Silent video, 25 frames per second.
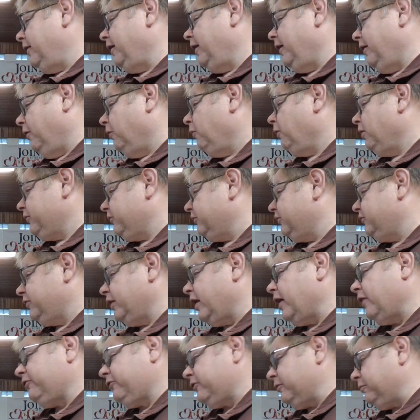yeah, what's a
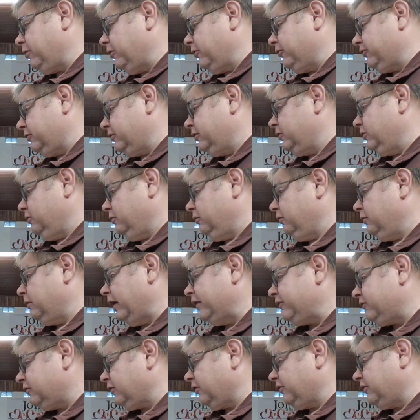child supposed to do?
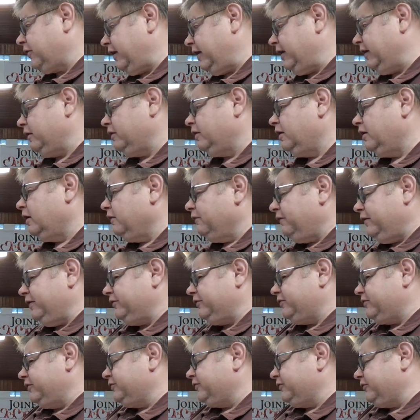That's the thing.
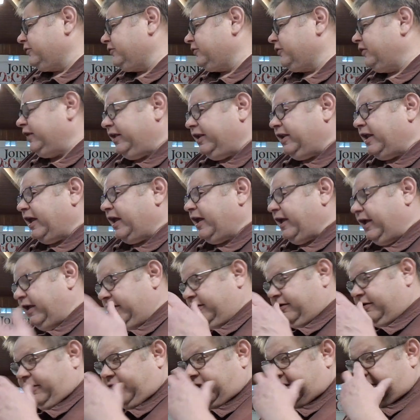This is an
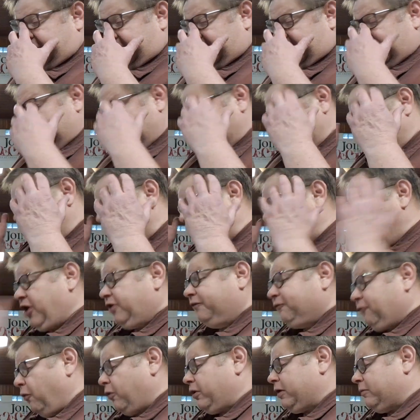
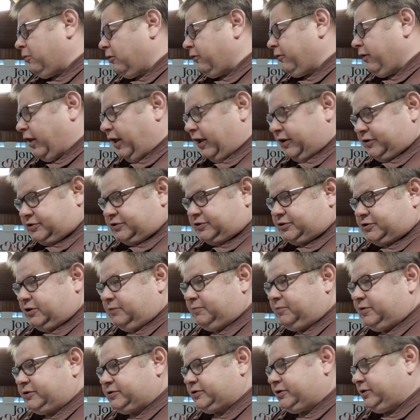unavoidable
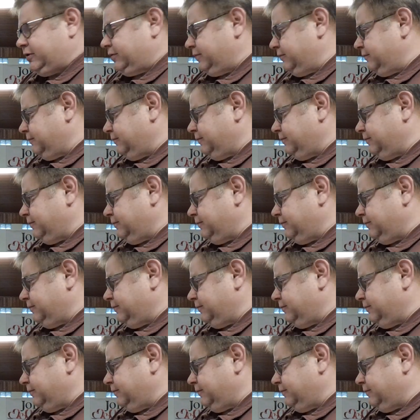relationship, isn't it?